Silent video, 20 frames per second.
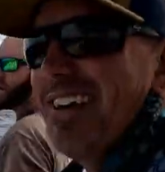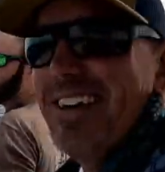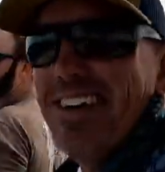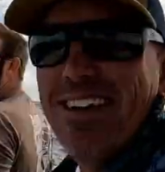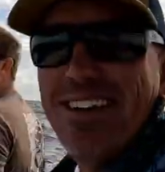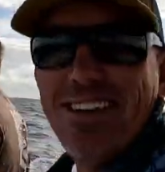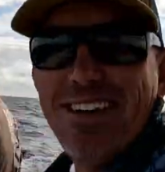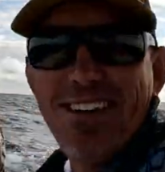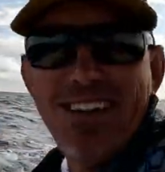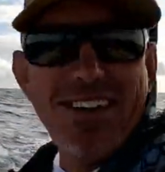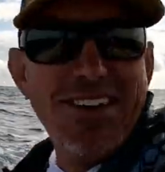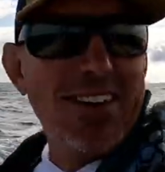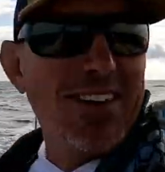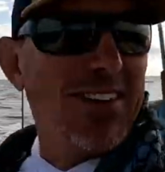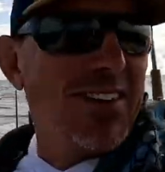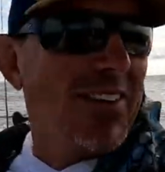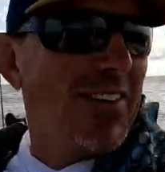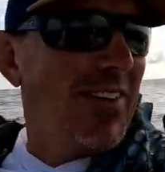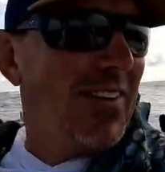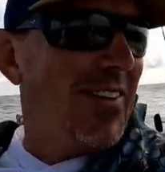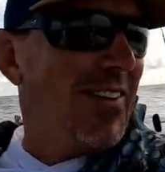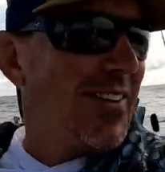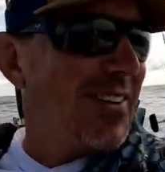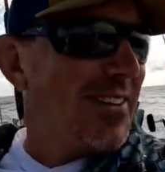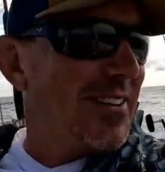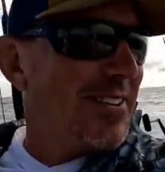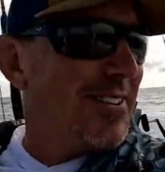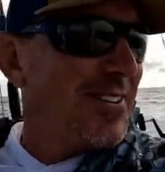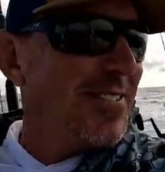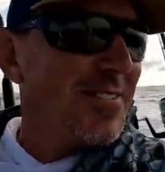Dew. Oh.
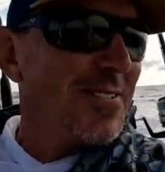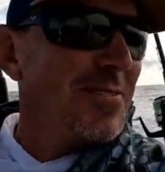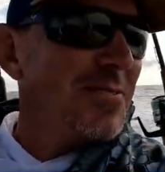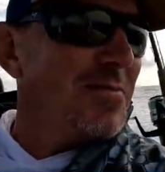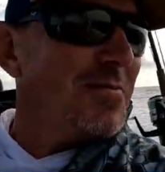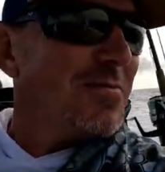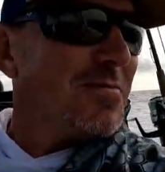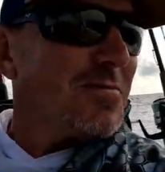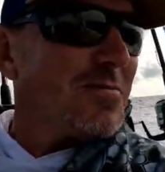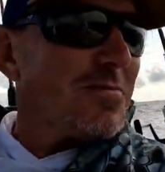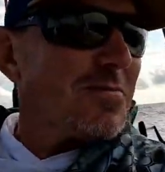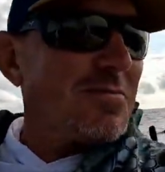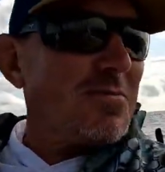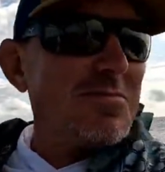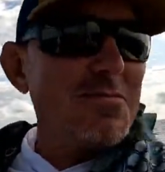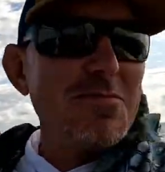Not good.